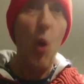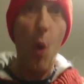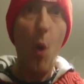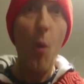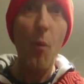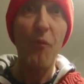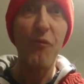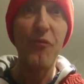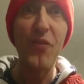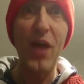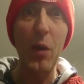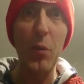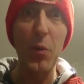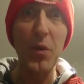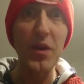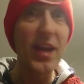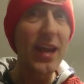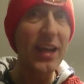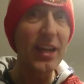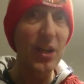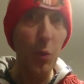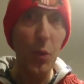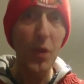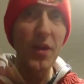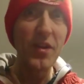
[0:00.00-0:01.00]
oomph that we
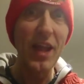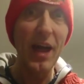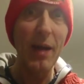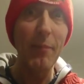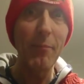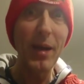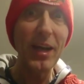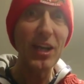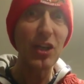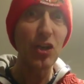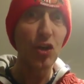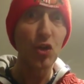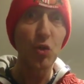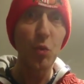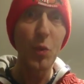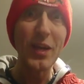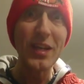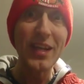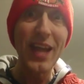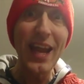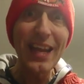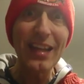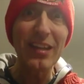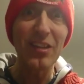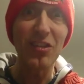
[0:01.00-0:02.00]
need to win that match because we
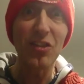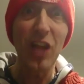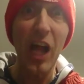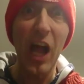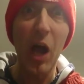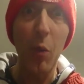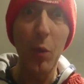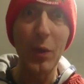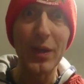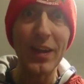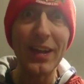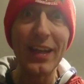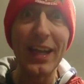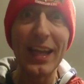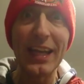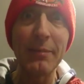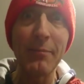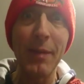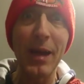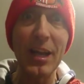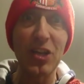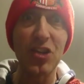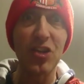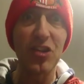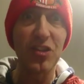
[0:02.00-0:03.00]
need to start winning league
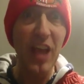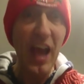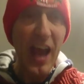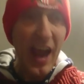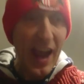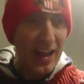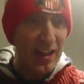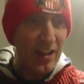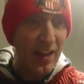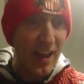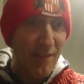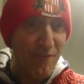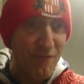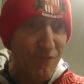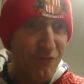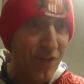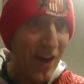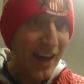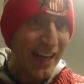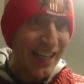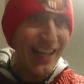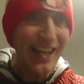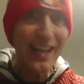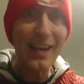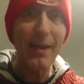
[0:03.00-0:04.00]
matches. It's
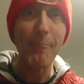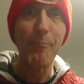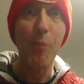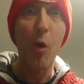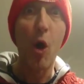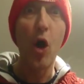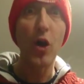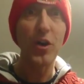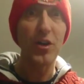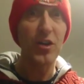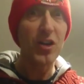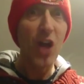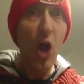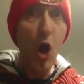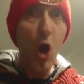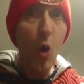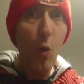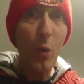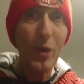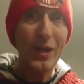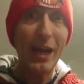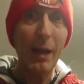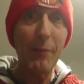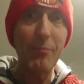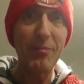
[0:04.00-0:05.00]
vitally important
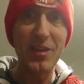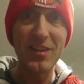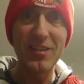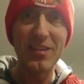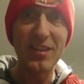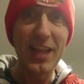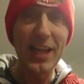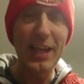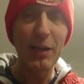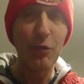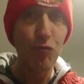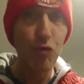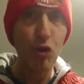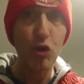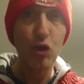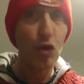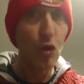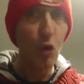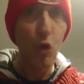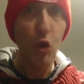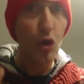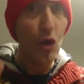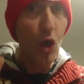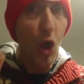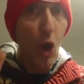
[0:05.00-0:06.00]
we keep this league one
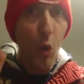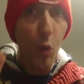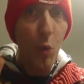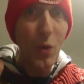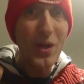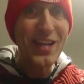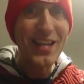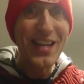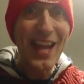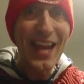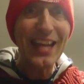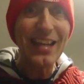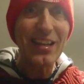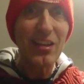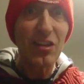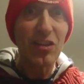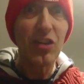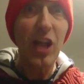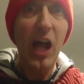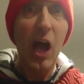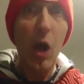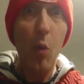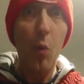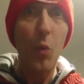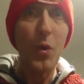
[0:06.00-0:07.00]
going. We need to
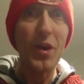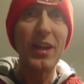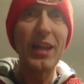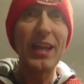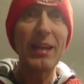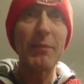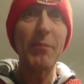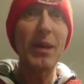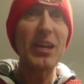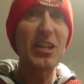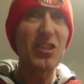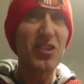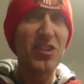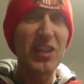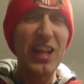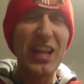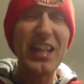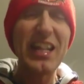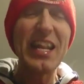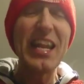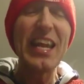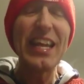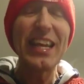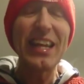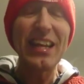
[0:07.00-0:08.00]
start winning league matches. The
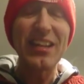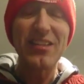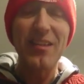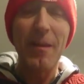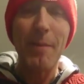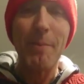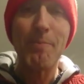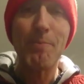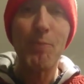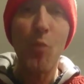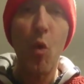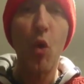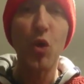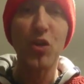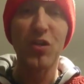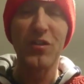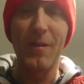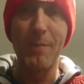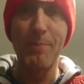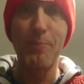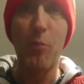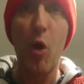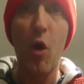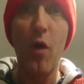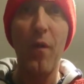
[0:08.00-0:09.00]
league is the most
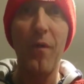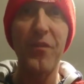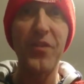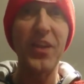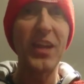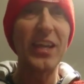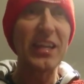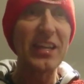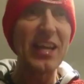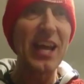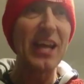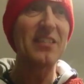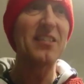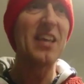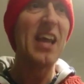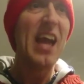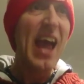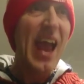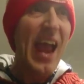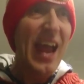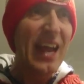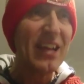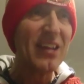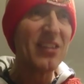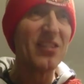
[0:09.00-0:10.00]
important thing. Yes,
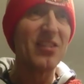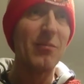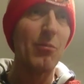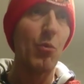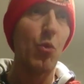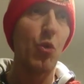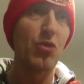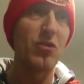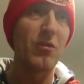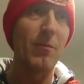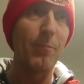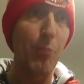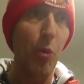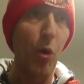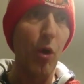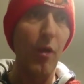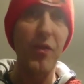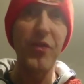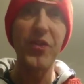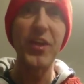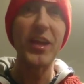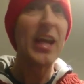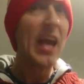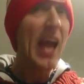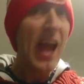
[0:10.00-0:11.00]
it is the most
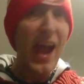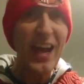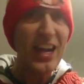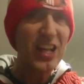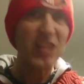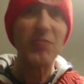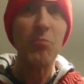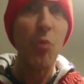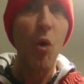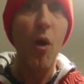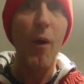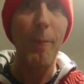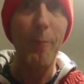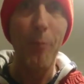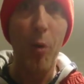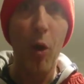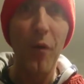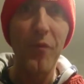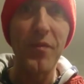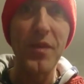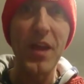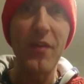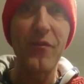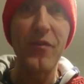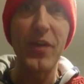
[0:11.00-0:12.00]
important thing. It is more
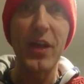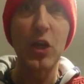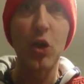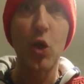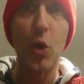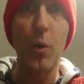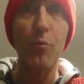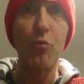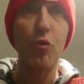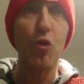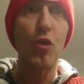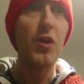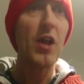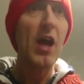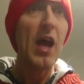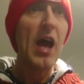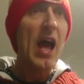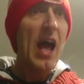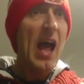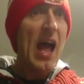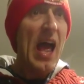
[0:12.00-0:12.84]
important than FA Cup run.